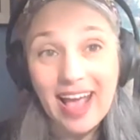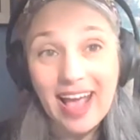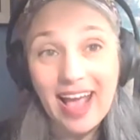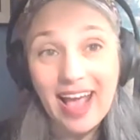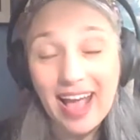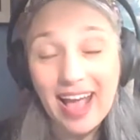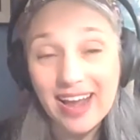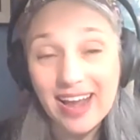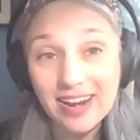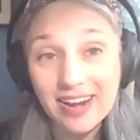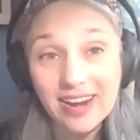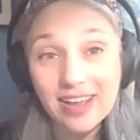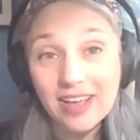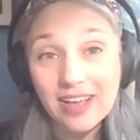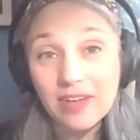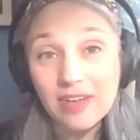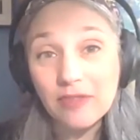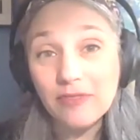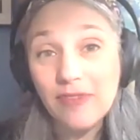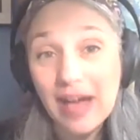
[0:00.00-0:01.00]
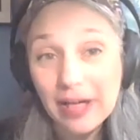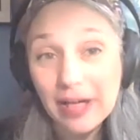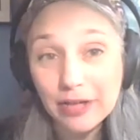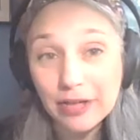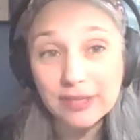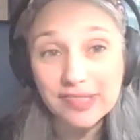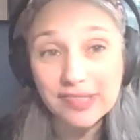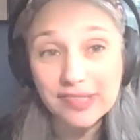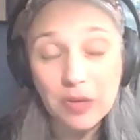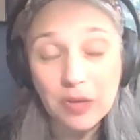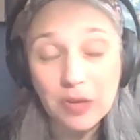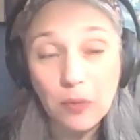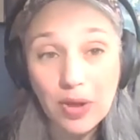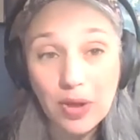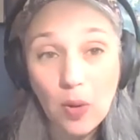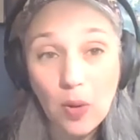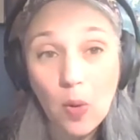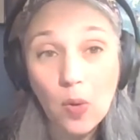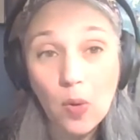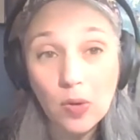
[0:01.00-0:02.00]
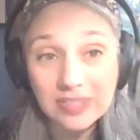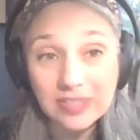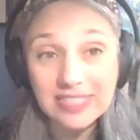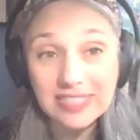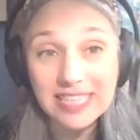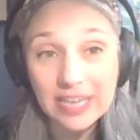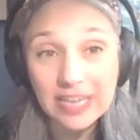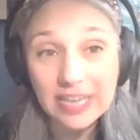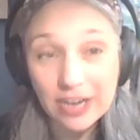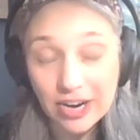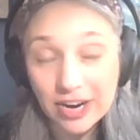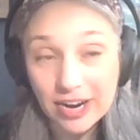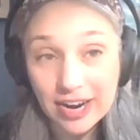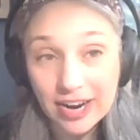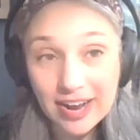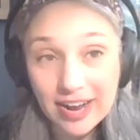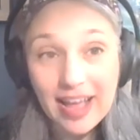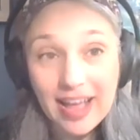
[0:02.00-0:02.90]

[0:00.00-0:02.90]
and values that we hold dear.